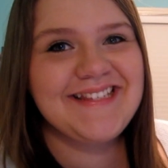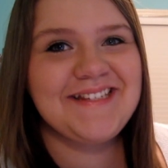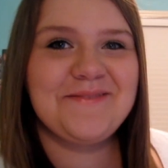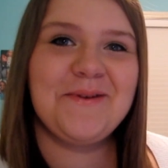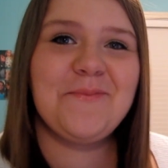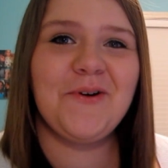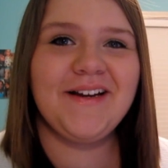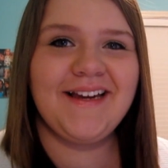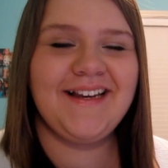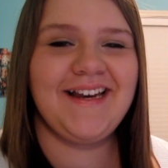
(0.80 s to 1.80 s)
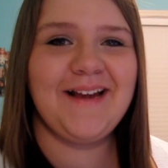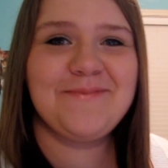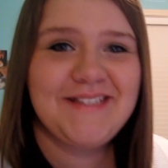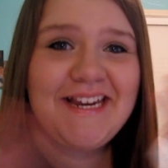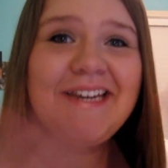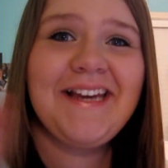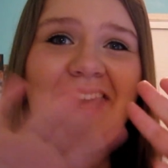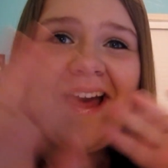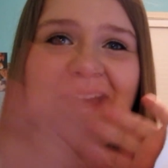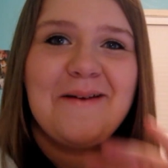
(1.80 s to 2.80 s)
it's me, Morgan, and I'm standing
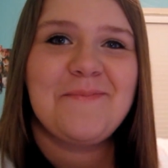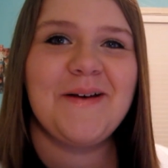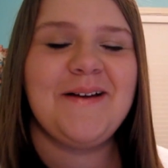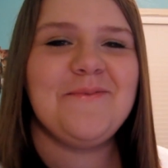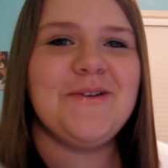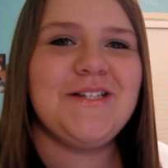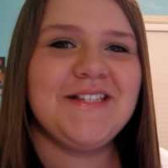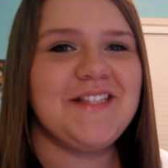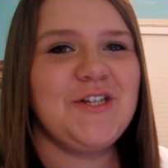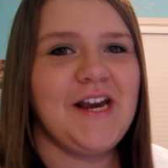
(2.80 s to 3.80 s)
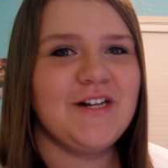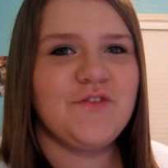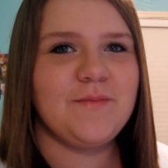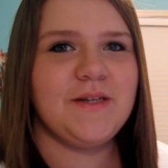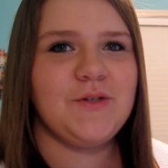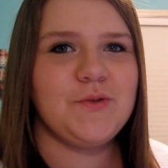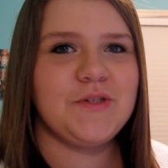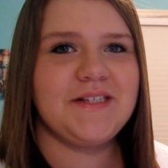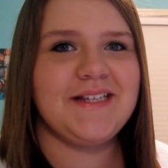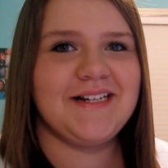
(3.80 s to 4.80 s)
up, which is the change from me
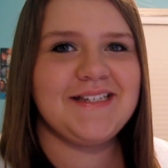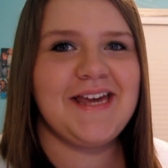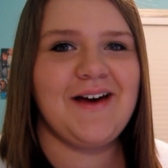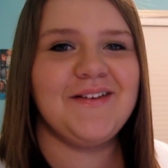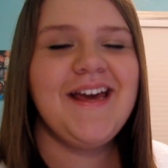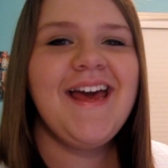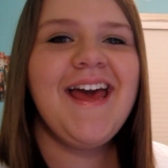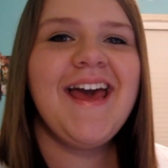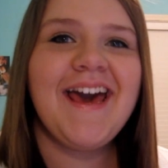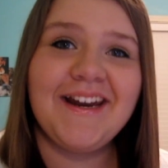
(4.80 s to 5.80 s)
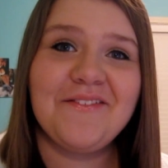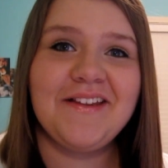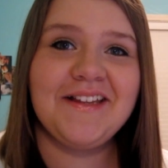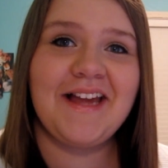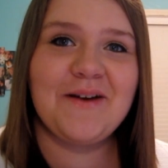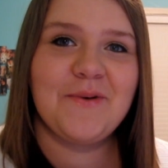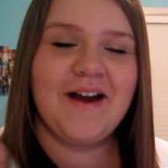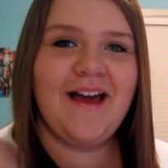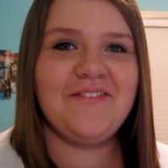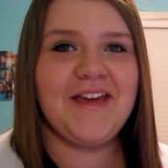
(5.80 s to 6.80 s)
usually sitting down. And I really like where
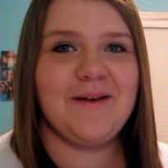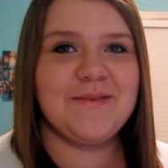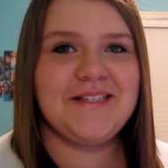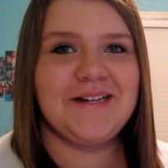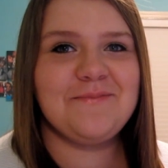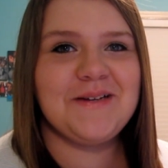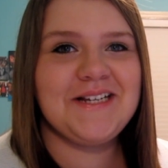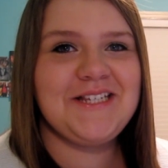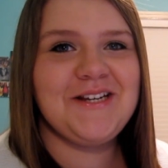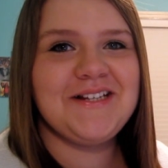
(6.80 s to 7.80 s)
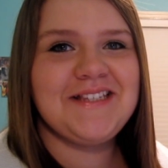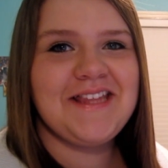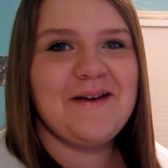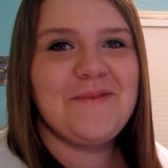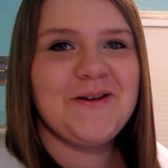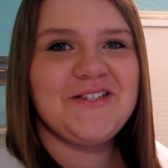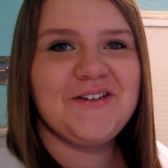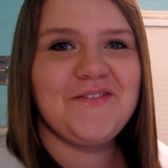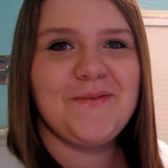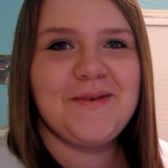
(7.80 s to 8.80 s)
I have the camera sitting because you can see that
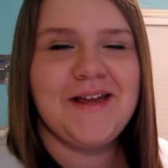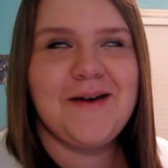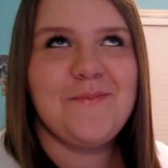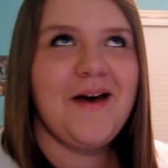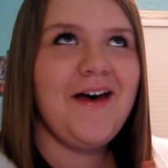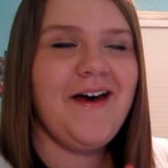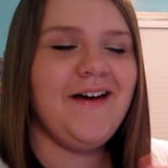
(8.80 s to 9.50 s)
poster of Eminem.